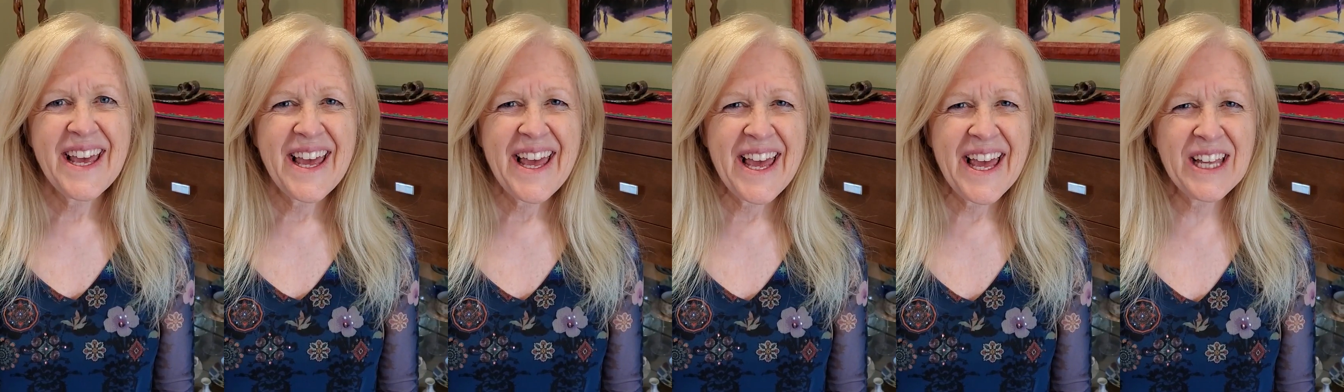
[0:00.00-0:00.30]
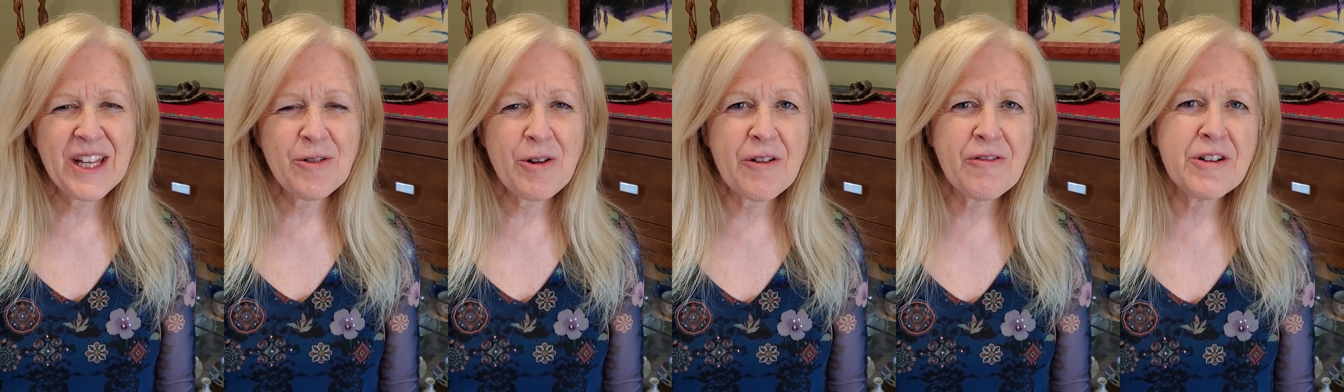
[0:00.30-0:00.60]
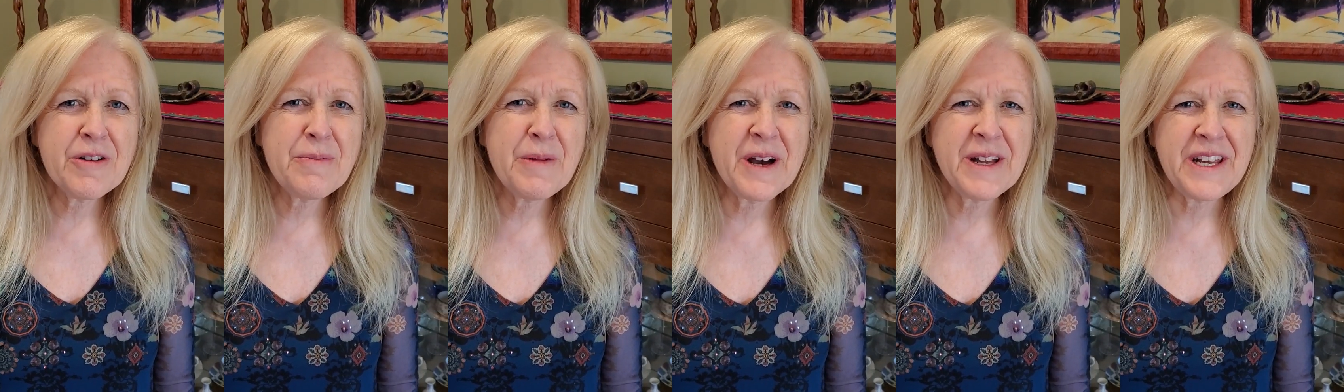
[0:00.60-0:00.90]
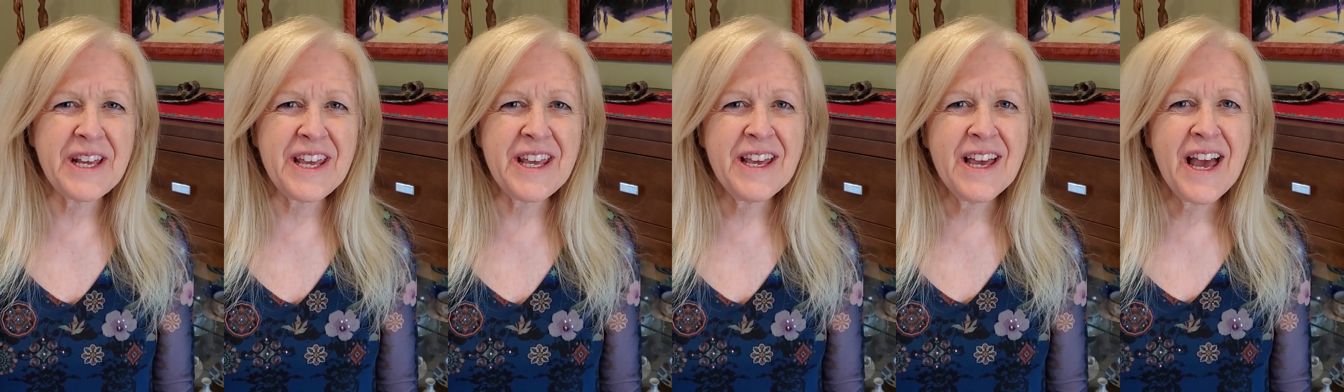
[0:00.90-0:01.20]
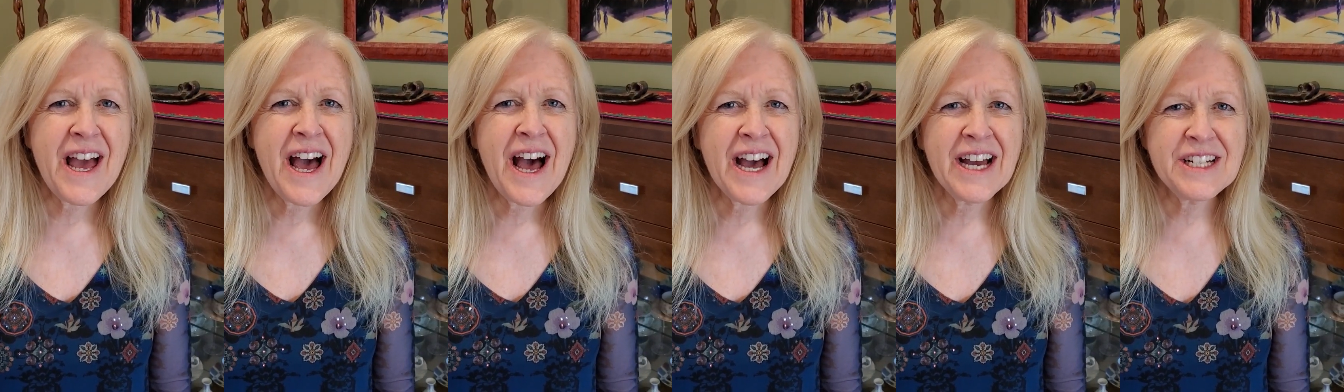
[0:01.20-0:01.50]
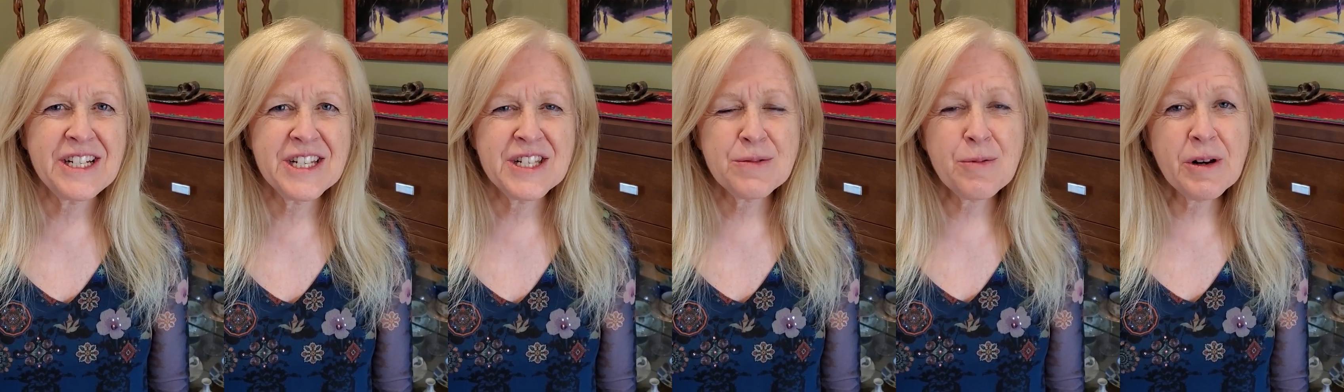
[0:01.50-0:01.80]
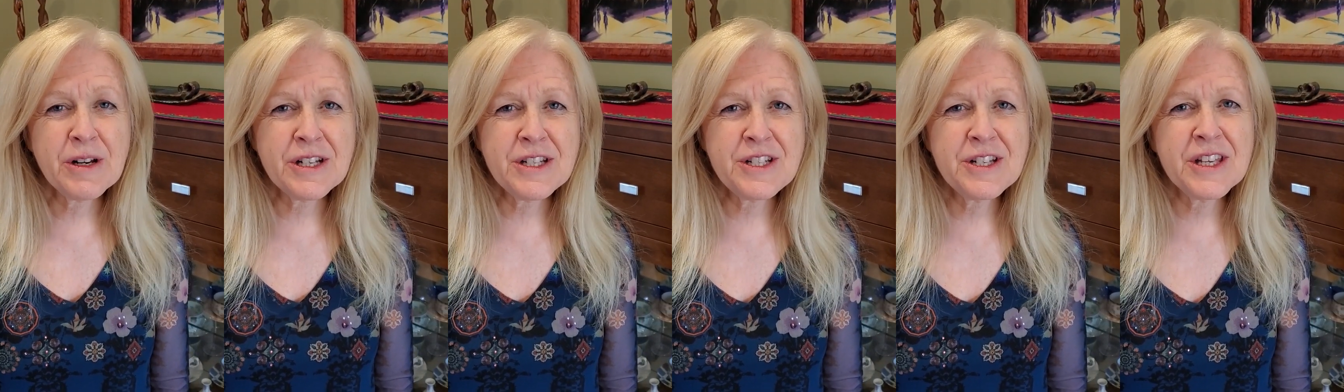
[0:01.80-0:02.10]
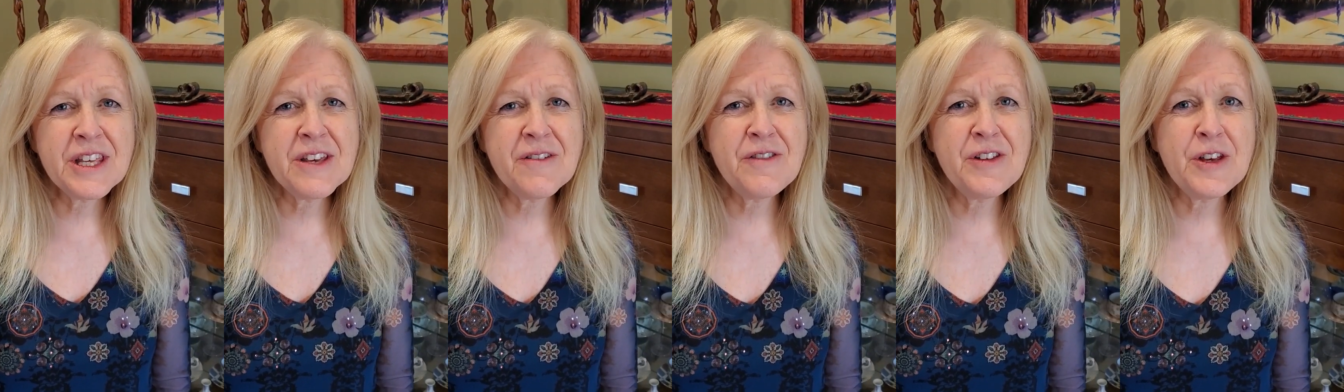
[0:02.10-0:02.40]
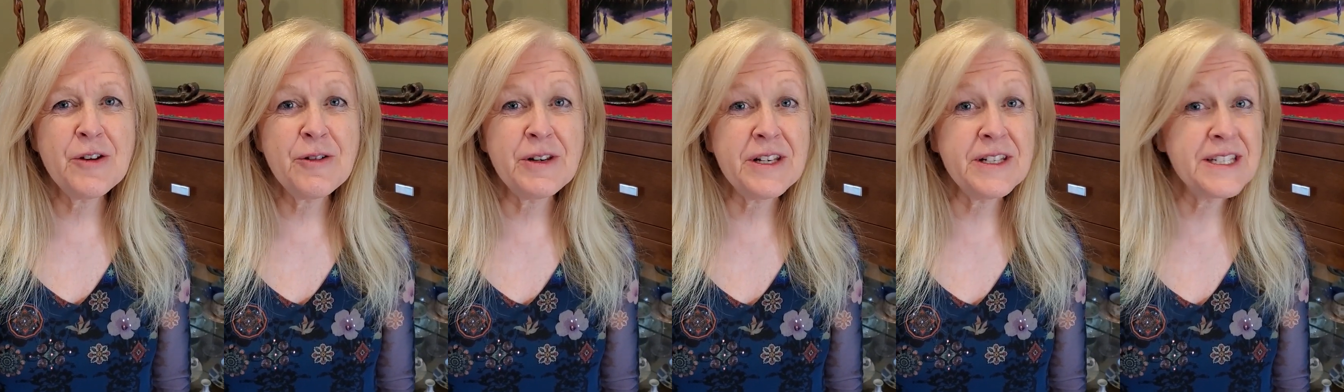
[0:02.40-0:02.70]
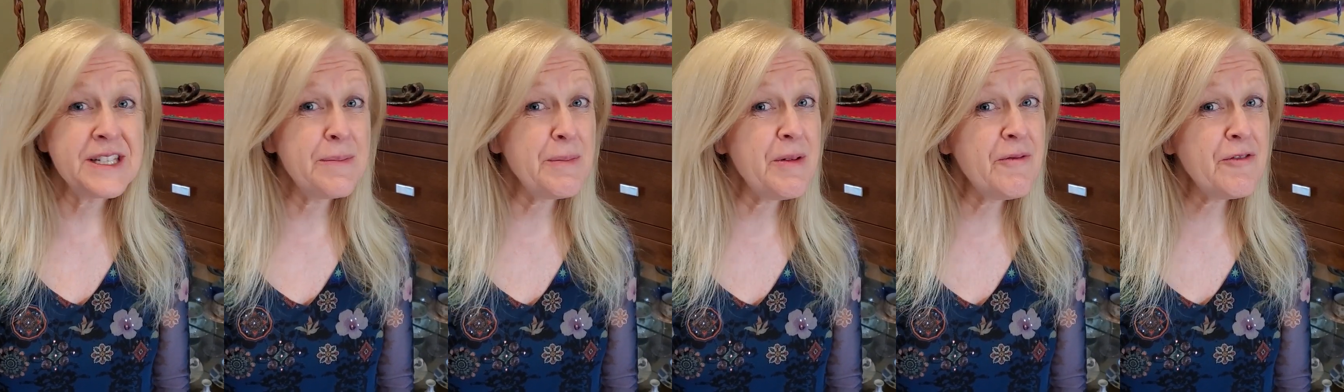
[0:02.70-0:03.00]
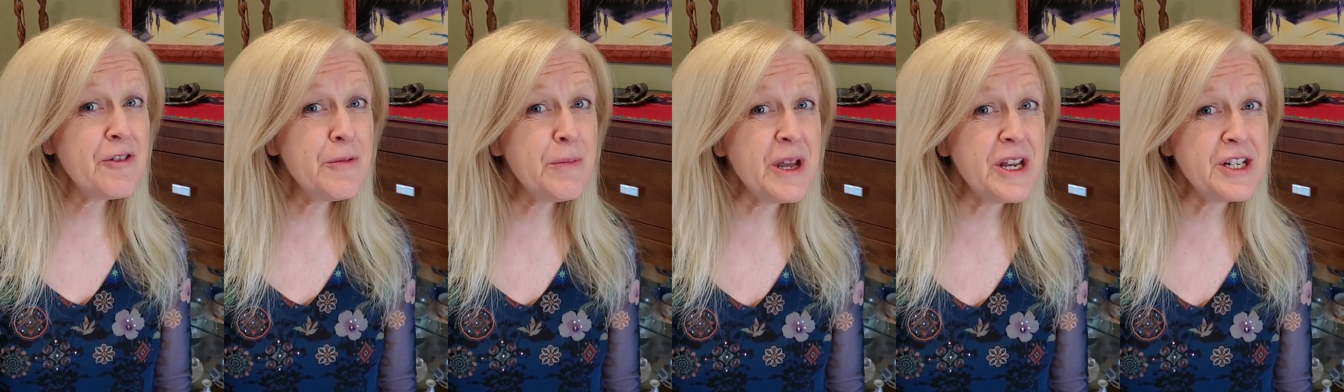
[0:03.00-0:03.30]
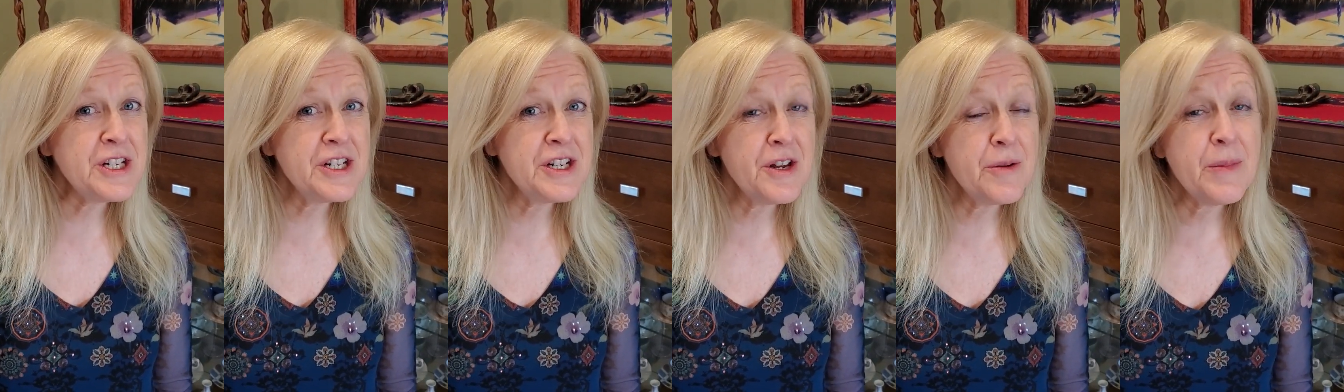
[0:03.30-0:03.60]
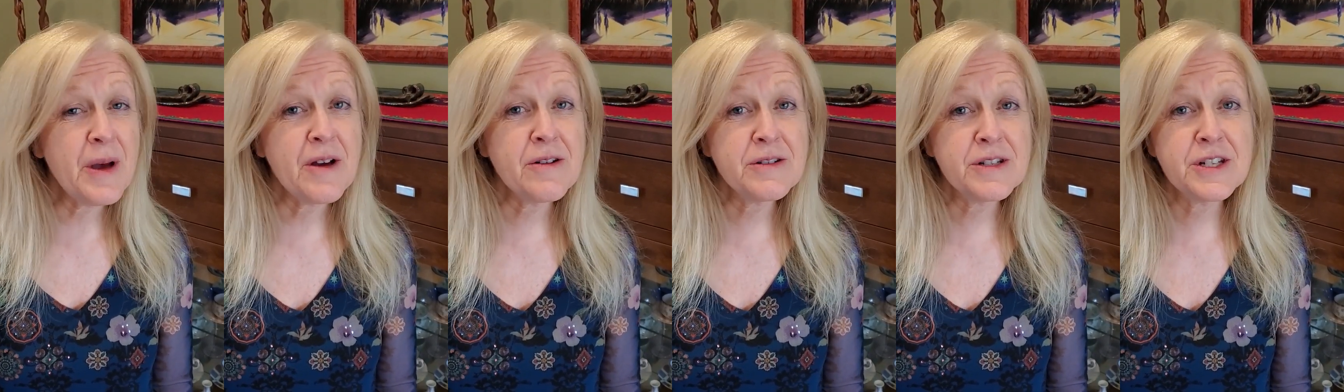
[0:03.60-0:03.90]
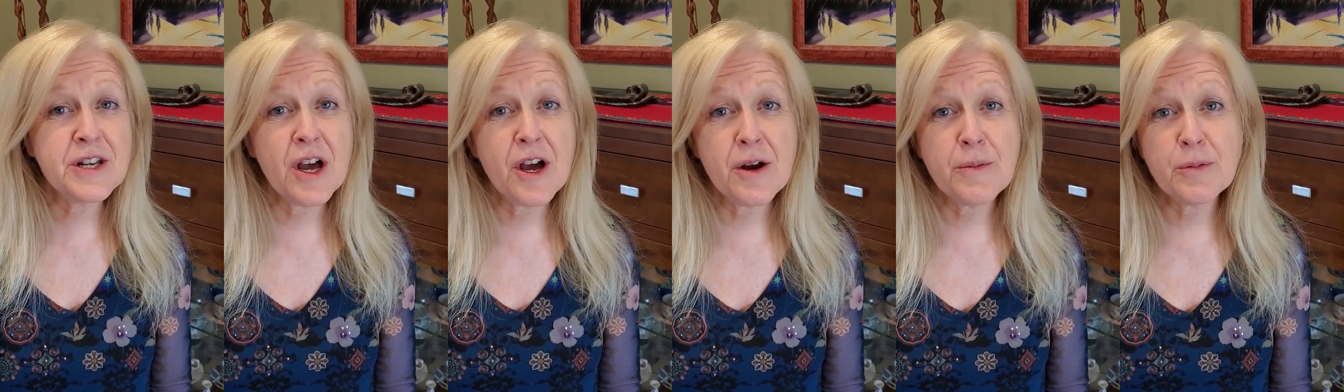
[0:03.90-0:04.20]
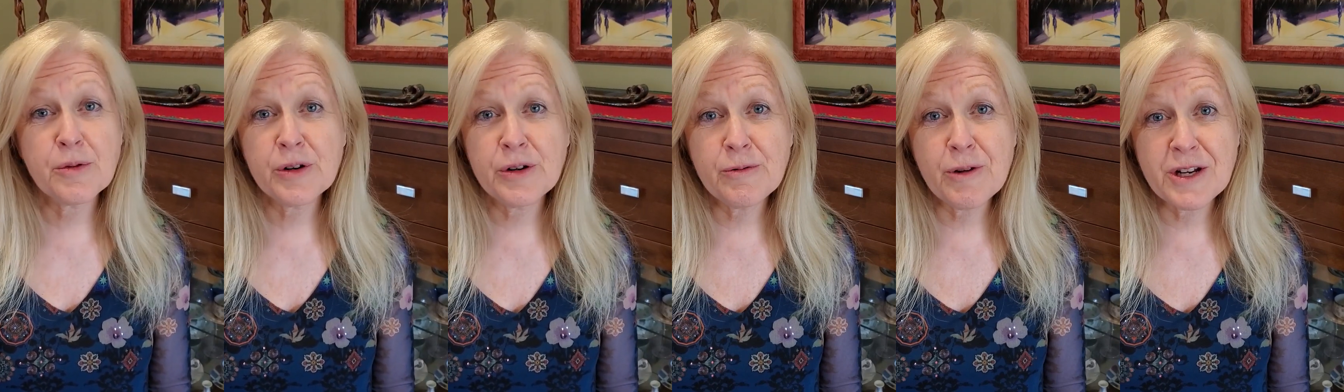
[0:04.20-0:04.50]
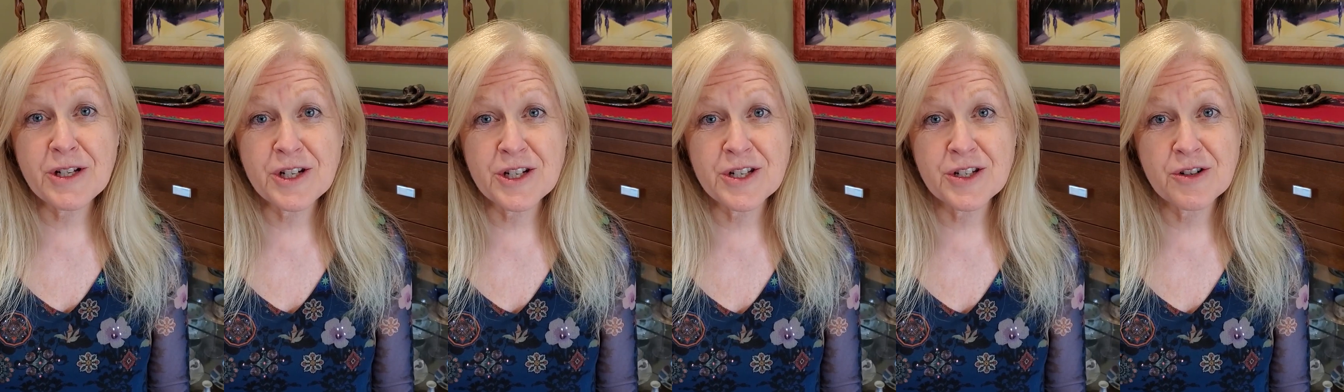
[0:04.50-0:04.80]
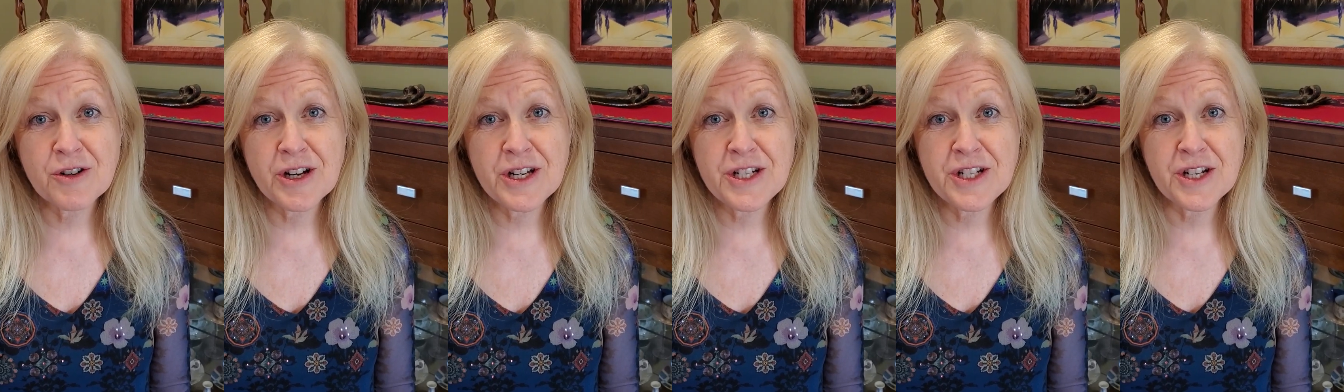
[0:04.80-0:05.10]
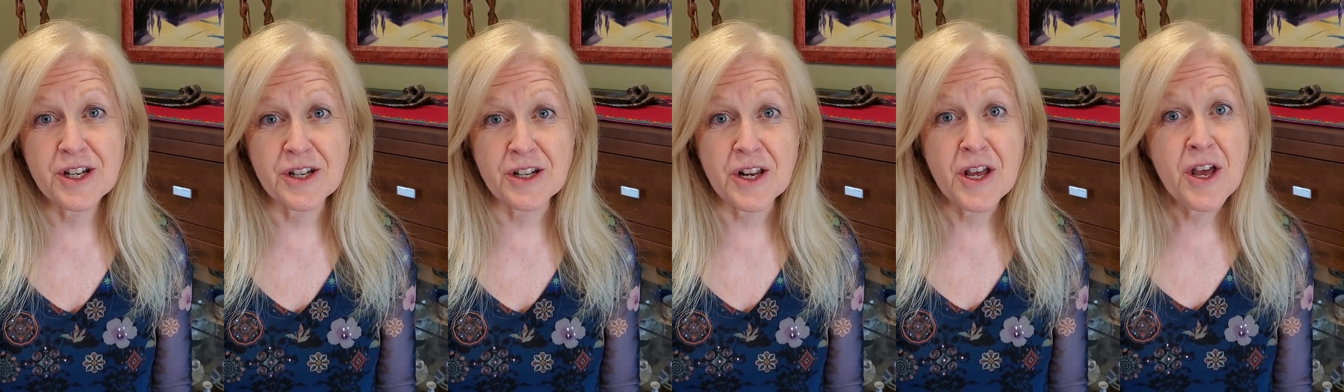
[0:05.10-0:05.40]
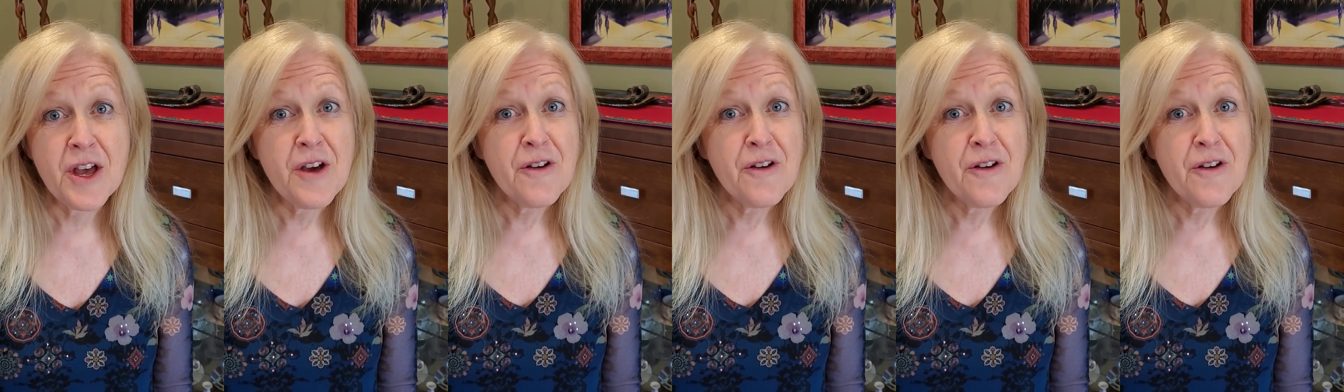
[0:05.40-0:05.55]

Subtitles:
Hello, everybody. I just wanted to give you some information about our pre-registration.